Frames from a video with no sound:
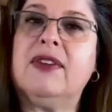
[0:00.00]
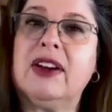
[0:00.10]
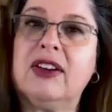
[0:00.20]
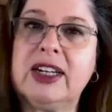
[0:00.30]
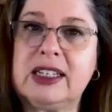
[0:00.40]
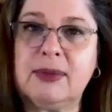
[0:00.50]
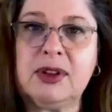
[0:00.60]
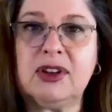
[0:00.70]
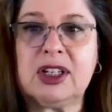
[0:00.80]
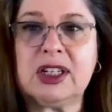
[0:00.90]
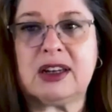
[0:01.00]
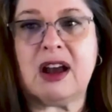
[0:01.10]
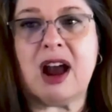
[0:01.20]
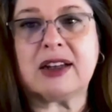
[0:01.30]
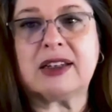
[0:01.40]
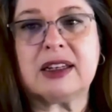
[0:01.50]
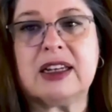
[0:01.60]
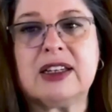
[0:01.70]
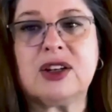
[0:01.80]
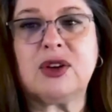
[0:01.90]
Very similar to stocks
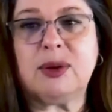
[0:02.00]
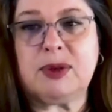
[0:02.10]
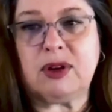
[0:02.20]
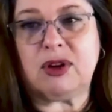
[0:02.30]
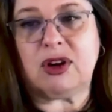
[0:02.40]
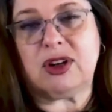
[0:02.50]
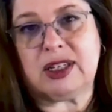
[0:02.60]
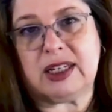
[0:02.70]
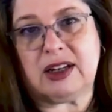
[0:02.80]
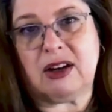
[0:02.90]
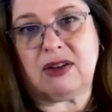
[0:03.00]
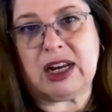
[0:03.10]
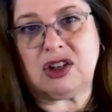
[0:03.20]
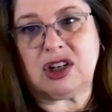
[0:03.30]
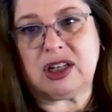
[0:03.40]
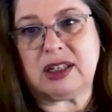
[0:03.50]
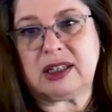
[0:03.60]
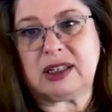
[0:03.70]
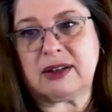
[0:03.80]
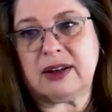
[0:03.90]
is cryptocurrency
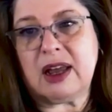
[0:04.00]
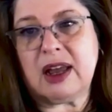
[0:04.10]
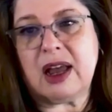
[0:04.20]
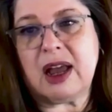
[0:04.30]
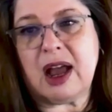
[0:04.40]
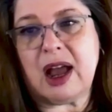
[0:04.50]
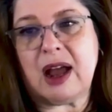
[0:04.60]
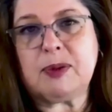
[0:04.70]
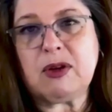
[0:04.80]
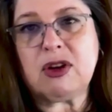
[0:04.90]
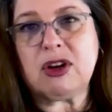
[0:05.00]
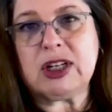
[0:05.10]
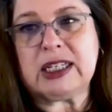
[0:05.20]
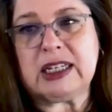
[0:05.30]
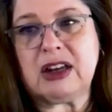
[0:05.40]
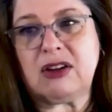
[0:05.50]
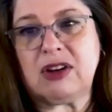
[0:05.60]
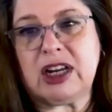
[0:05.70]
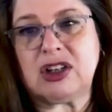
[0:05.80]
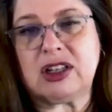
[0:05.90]
donations. Cryptocurrency
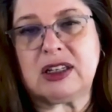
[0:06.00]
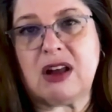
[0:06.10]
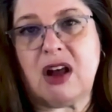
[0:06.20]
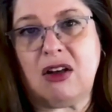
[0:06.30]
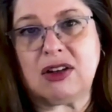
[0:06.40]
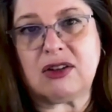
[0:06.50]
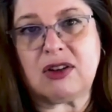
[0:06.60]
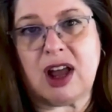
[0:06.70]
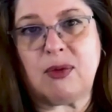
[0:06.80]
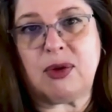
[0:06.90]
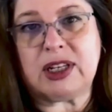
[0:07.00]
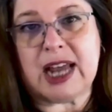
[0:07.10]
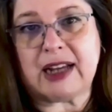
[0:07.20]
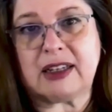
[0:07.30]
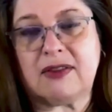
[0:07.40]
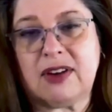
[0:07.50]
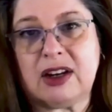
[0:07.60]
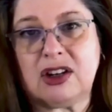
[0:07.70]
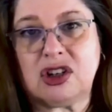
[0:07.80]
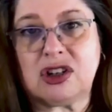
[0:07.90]
donations also come with tax
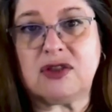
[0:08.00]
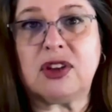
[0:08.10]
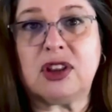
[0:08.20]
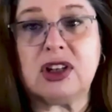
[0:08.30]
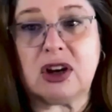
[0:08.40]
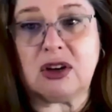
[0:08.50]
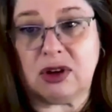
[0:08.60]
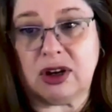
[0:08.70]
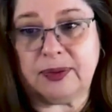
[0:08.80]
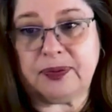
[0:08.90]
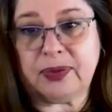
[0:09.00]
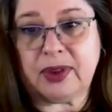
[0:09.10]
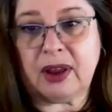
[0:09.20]
advantages for the donor.